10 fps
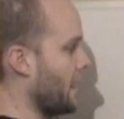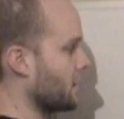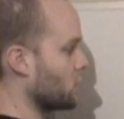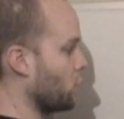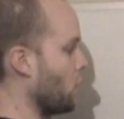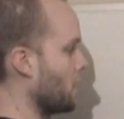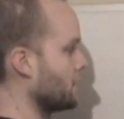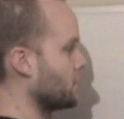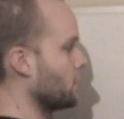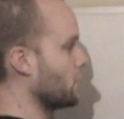as
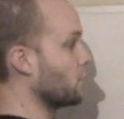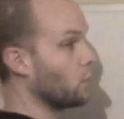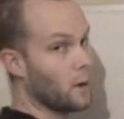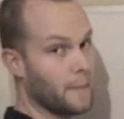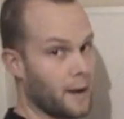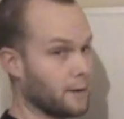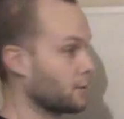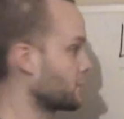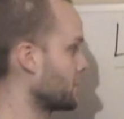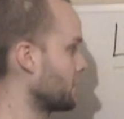one, two to the what power
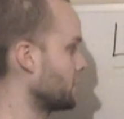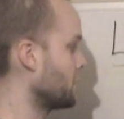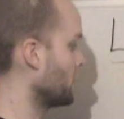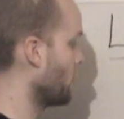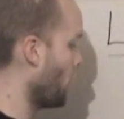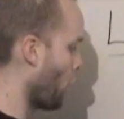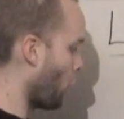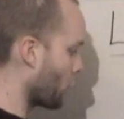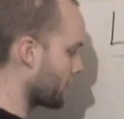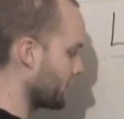equals thirty-two,
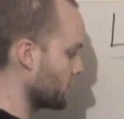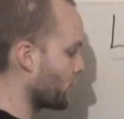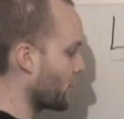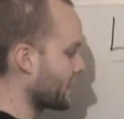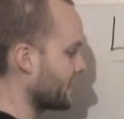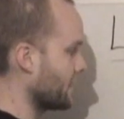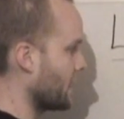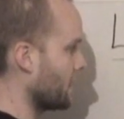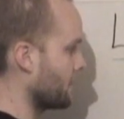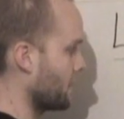or if you break it
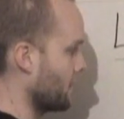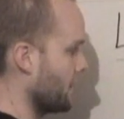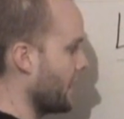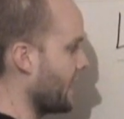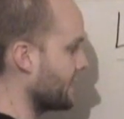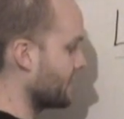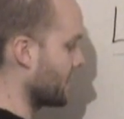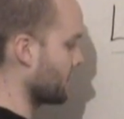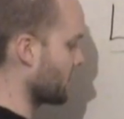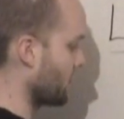up, eight
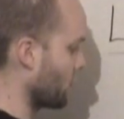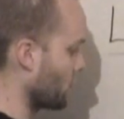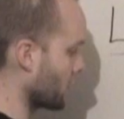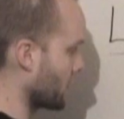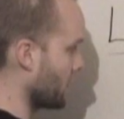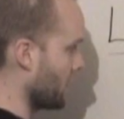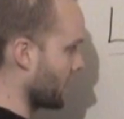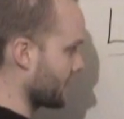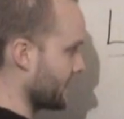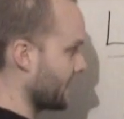times four,
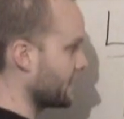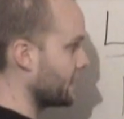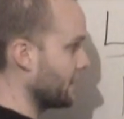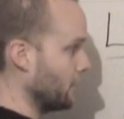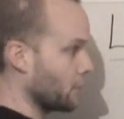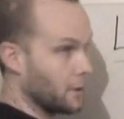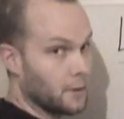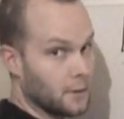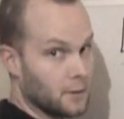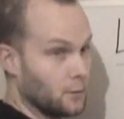because they could give you
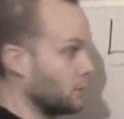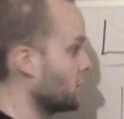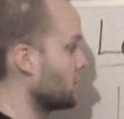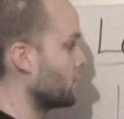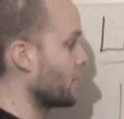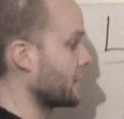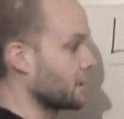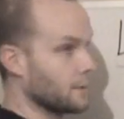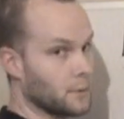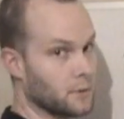thirty-two and you could break
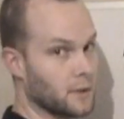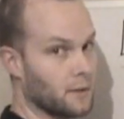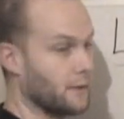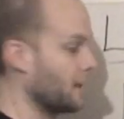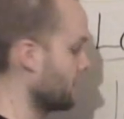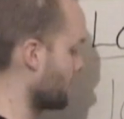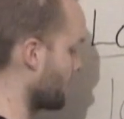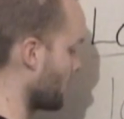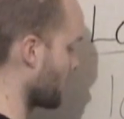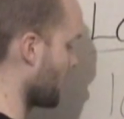it up yourself, eight and
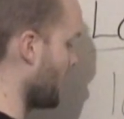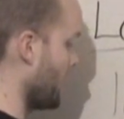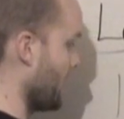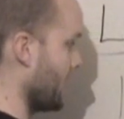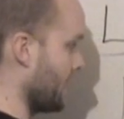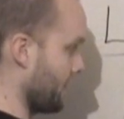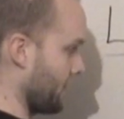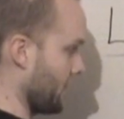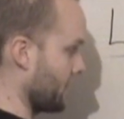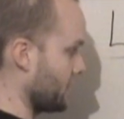four. And
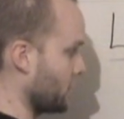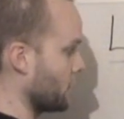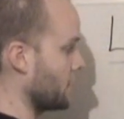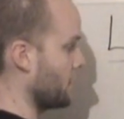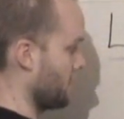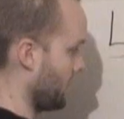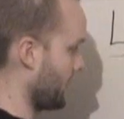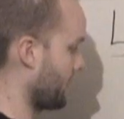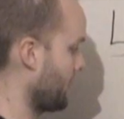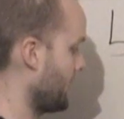if they do it
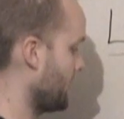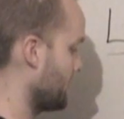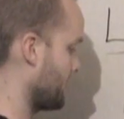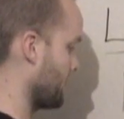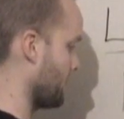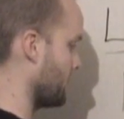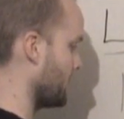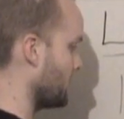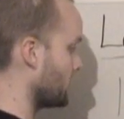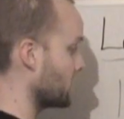like this,
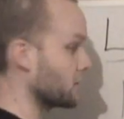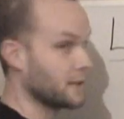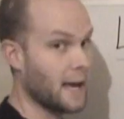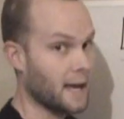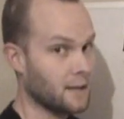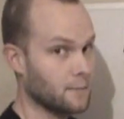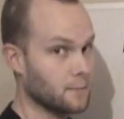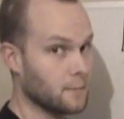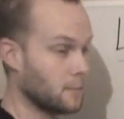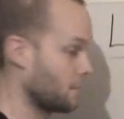then you can just add
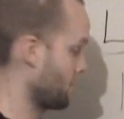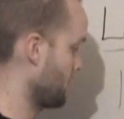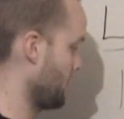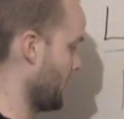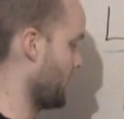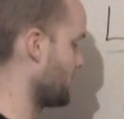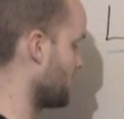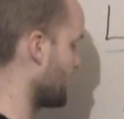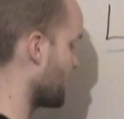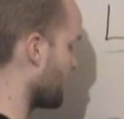them as
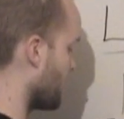you see at the